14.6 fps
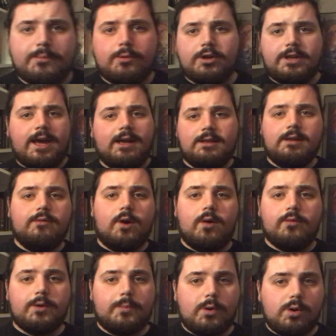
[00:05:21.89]
protective of
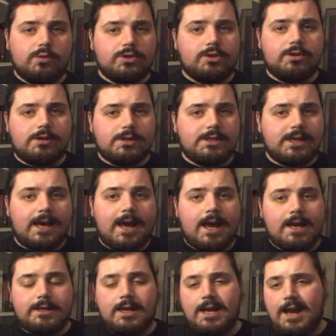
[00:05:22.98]
the posters, and